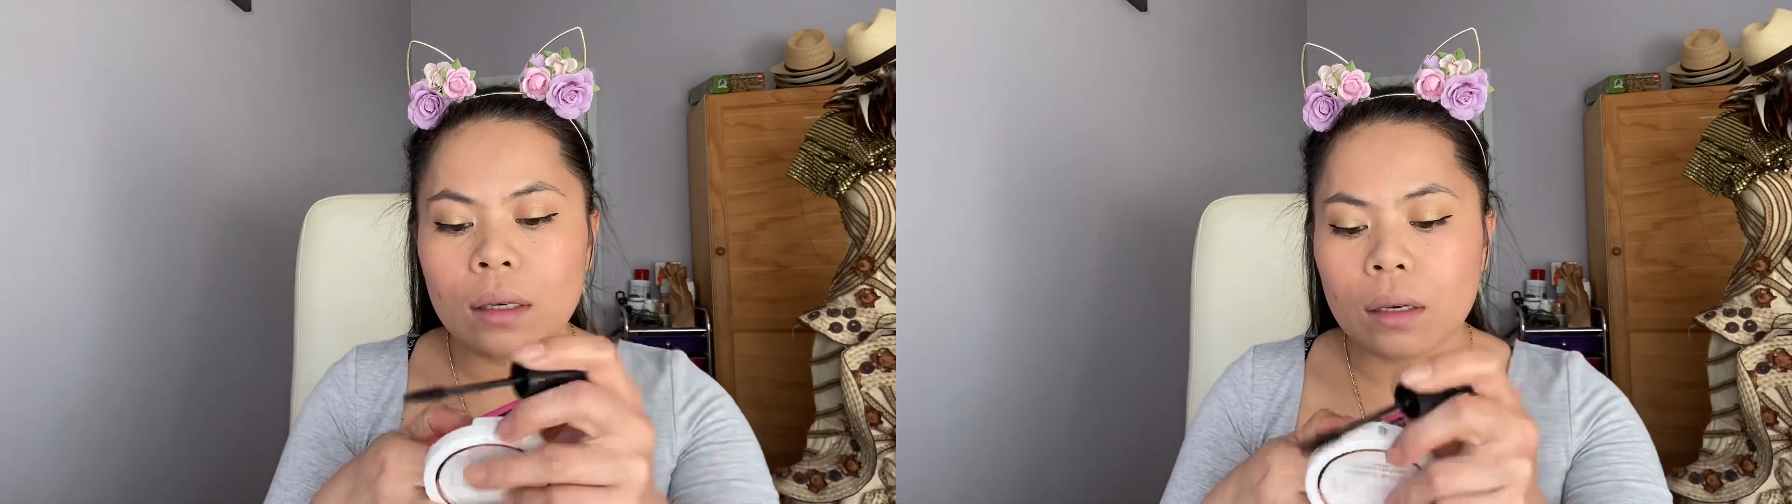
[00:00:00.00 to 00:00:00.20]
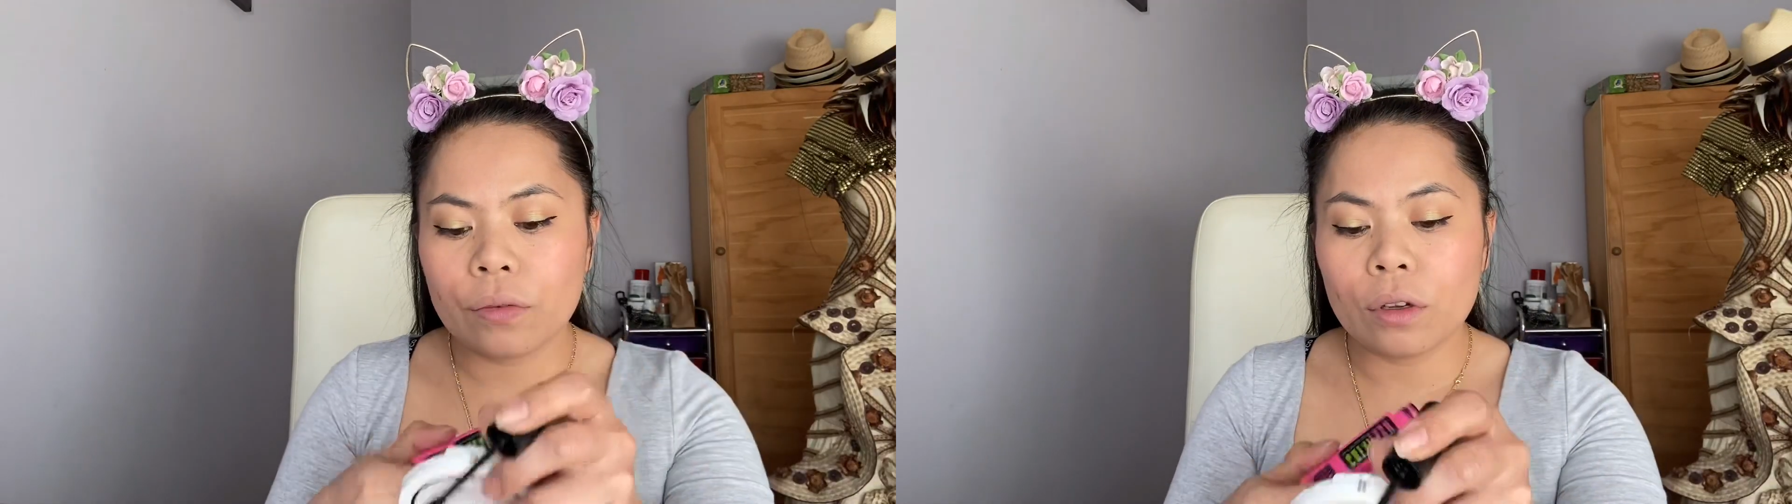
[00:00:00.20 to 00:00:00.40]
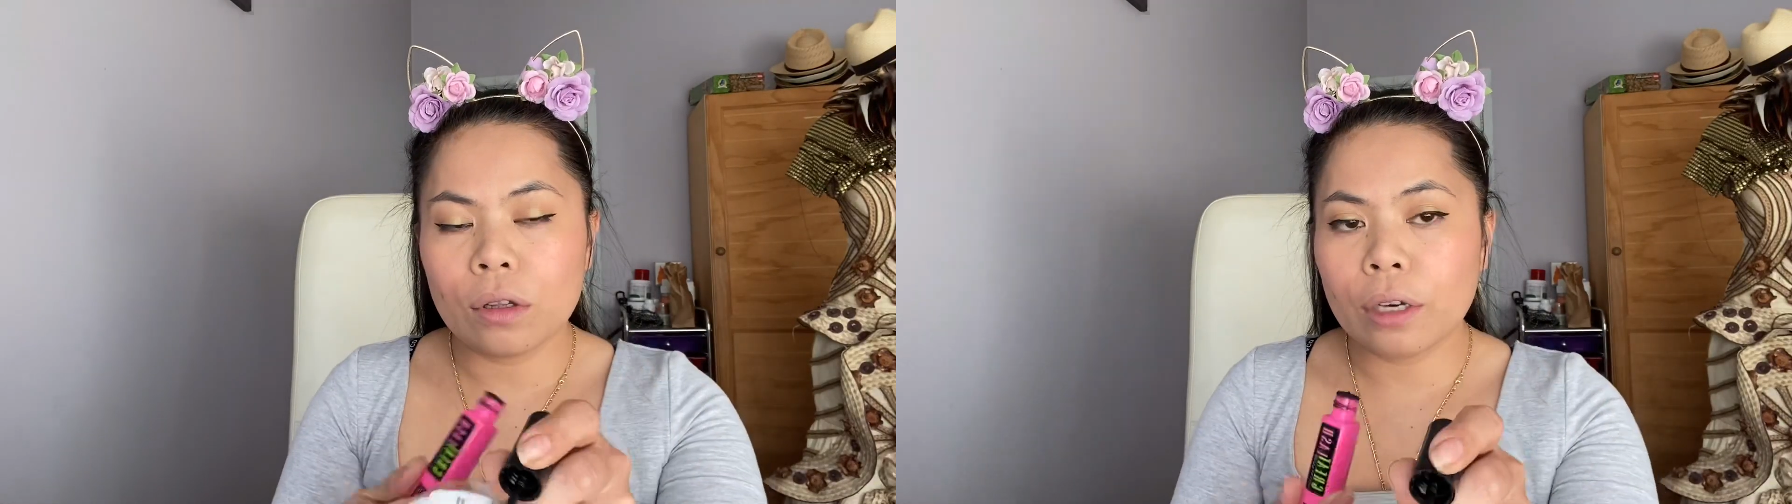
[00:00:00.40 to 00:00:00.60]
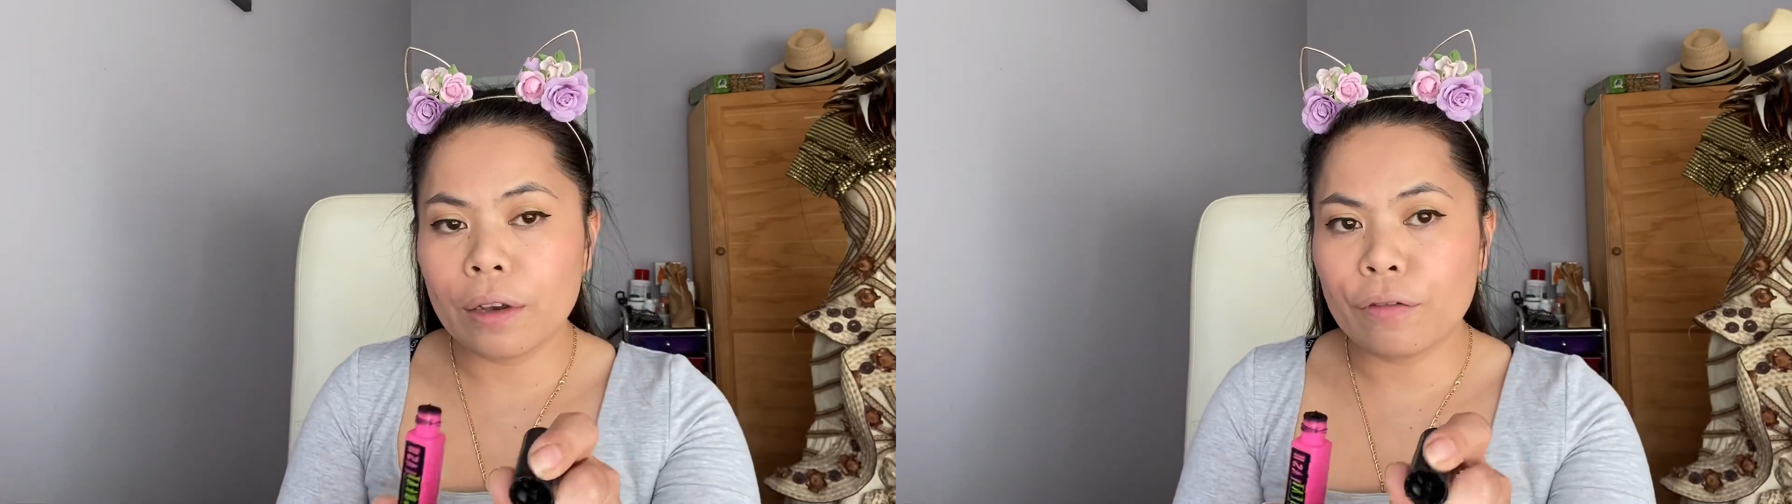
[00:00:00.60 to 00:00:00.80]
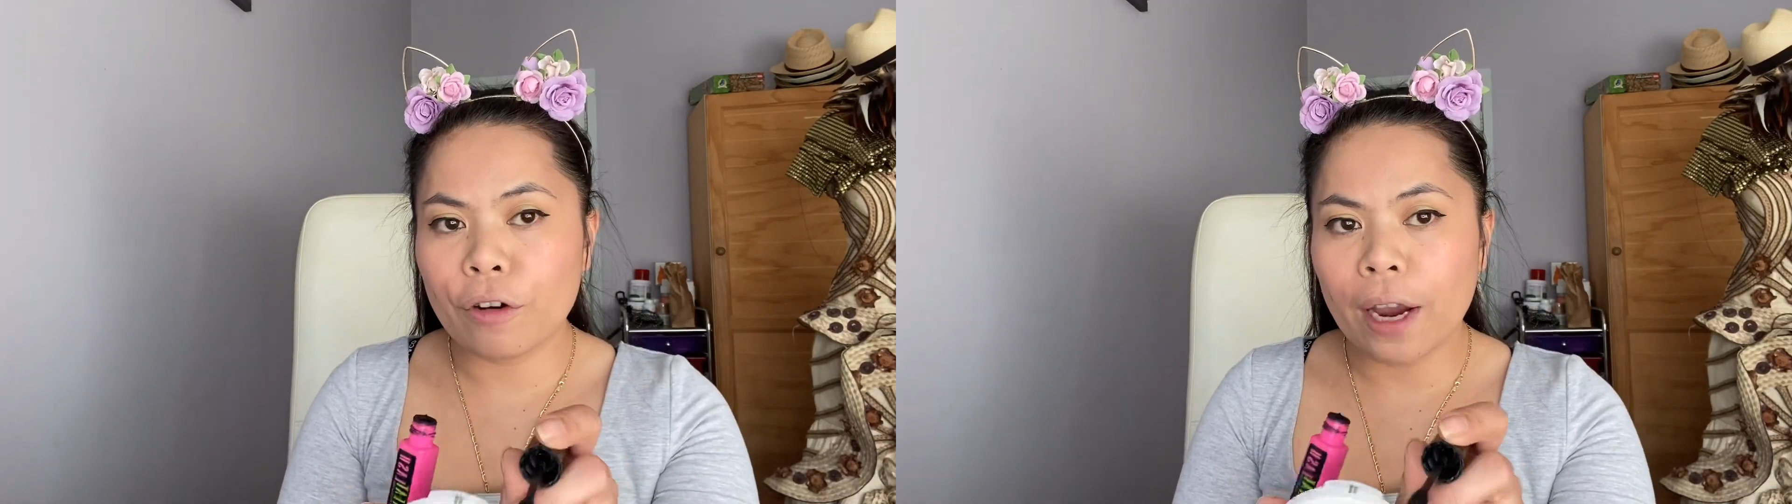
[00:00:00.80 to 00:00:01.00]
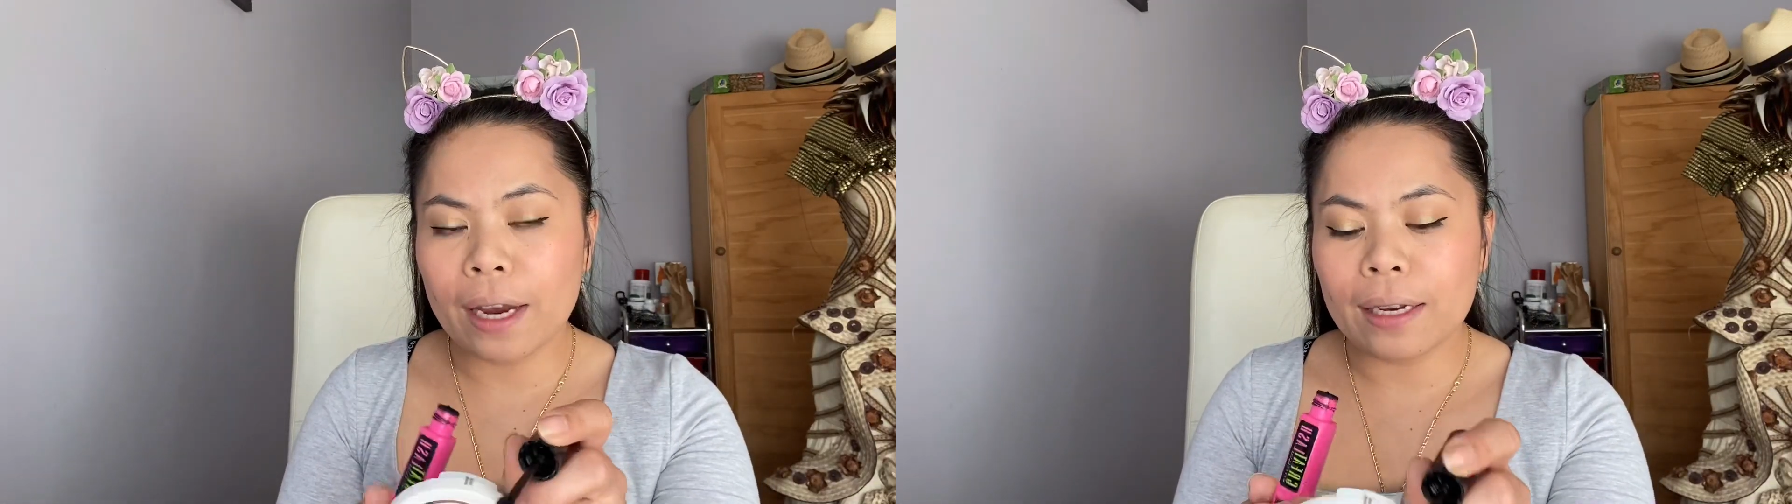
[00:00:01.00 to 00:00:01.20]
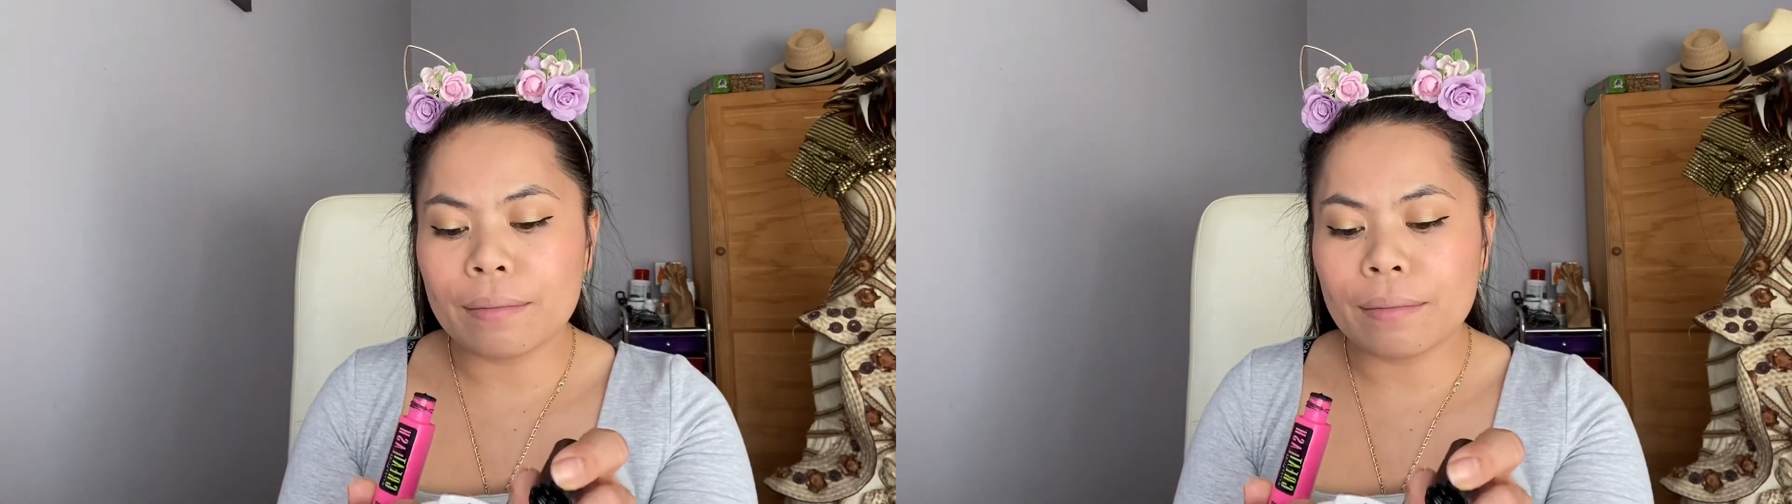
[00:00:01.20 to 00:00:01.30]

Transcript: if you're looking for any